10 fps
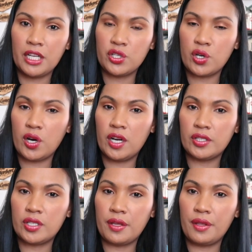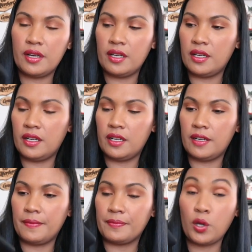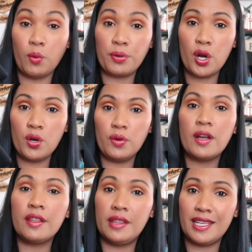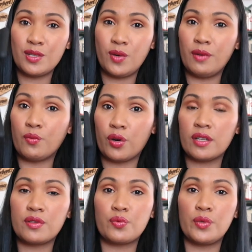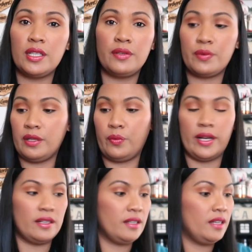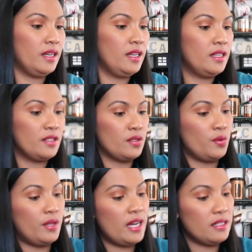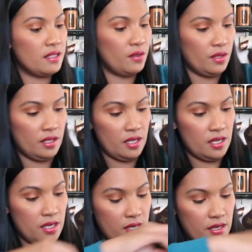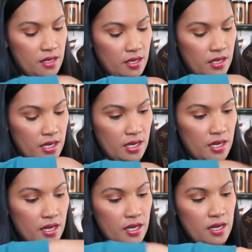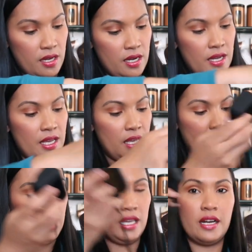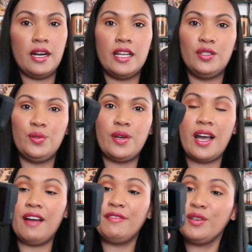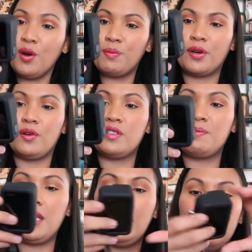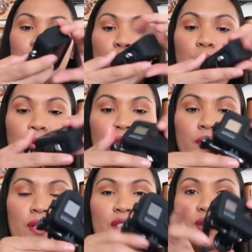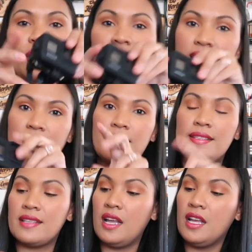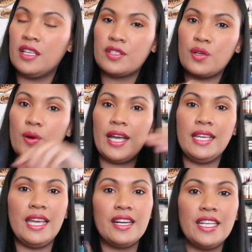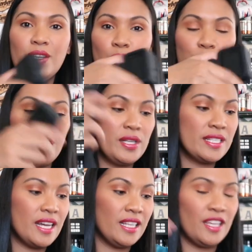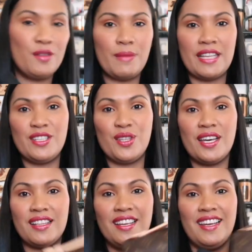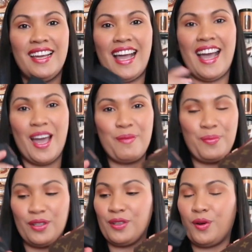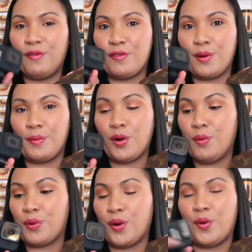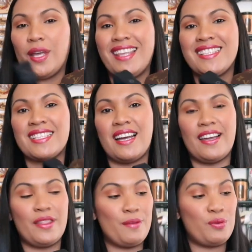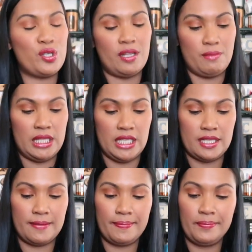I charge the GoPro. This one works really well, so that's good. Okay, here I do have the GoPro. Speaking of GoPro, so yes guys, so I carry GoPro inside. Can you imagine that? I put GoPro inside the Pochette Métis.